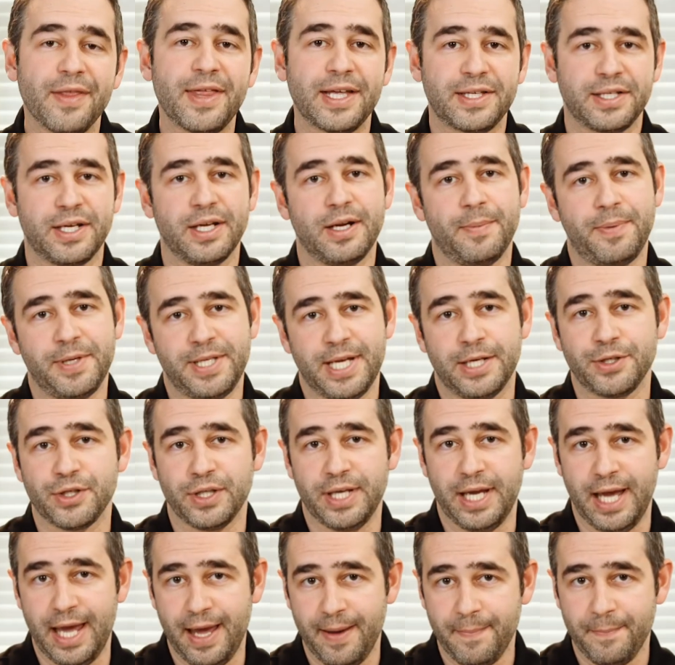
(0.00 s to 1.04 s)
that's going to
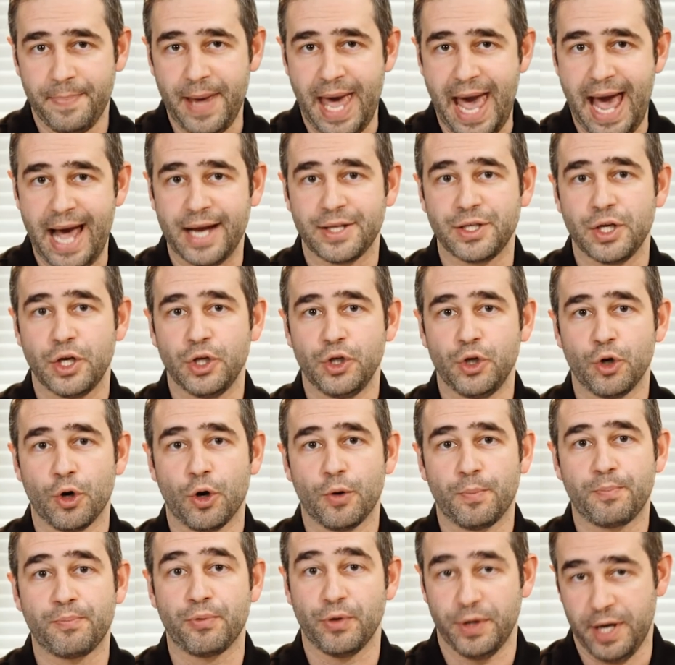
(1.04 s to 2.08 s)
potentially impact
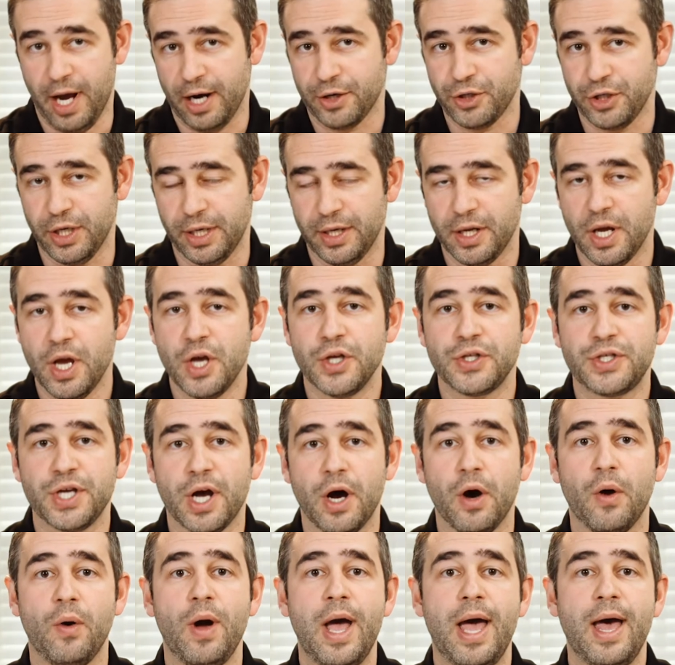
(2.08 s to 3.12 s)
your production.
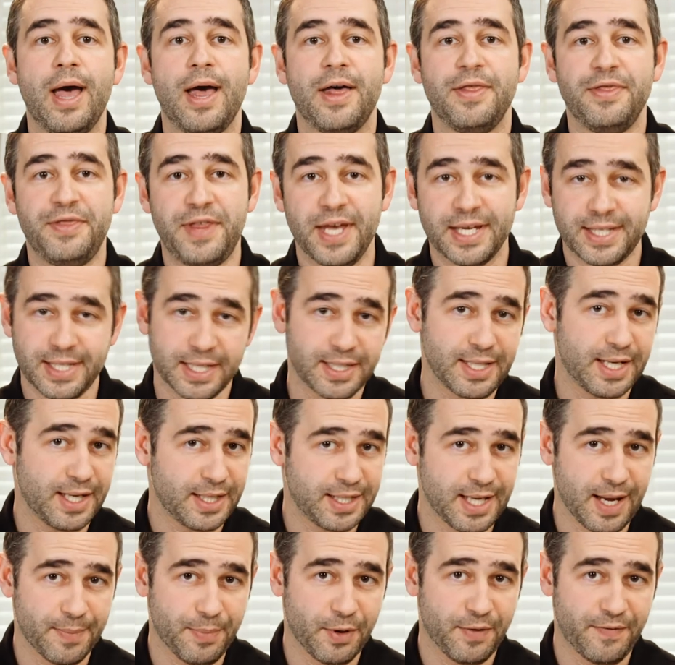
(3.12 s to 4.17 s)
So this is an
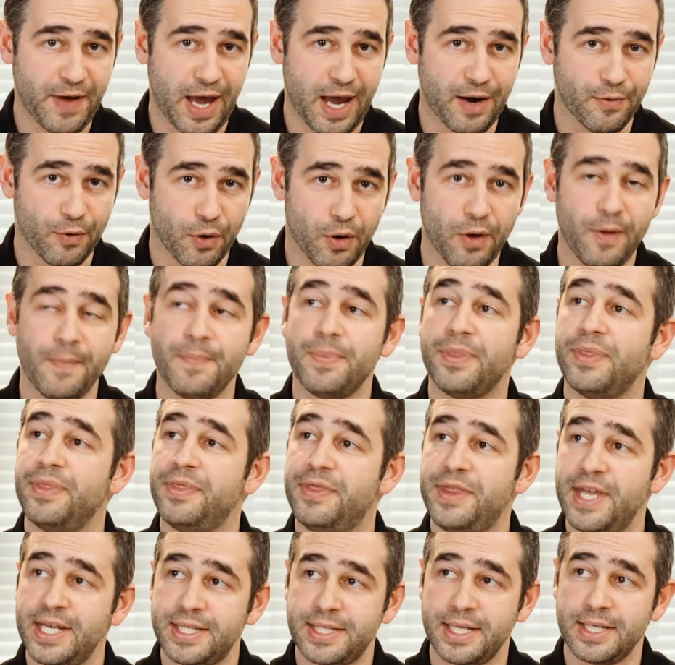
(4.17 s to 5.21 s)
example of A-roll.
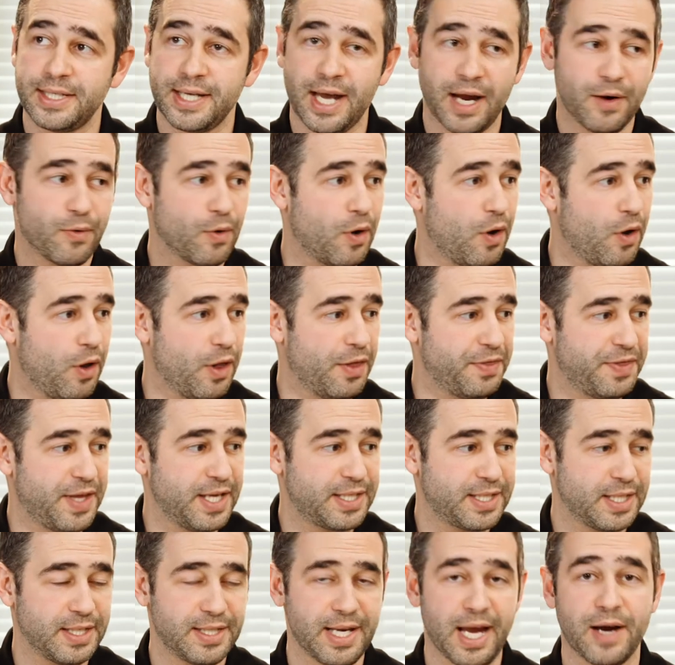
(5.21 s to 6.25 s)
This is A-roll.
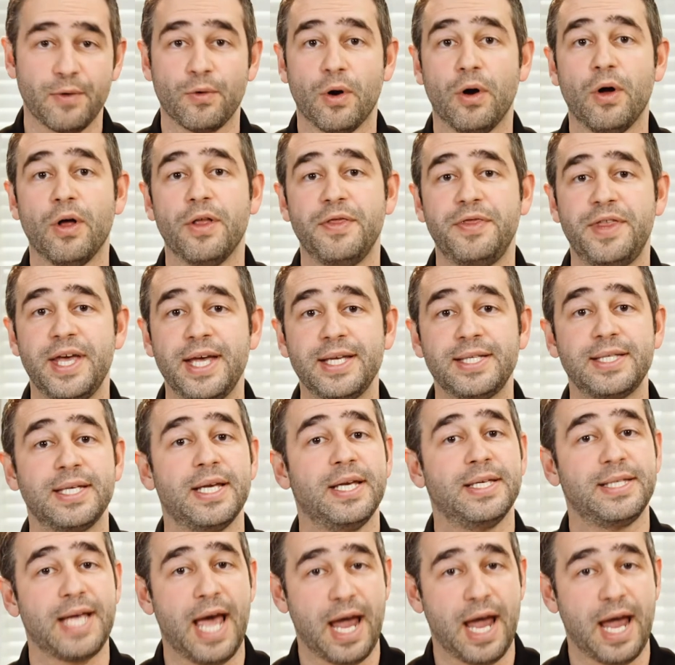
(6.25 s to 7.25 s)
This is A-roll. This is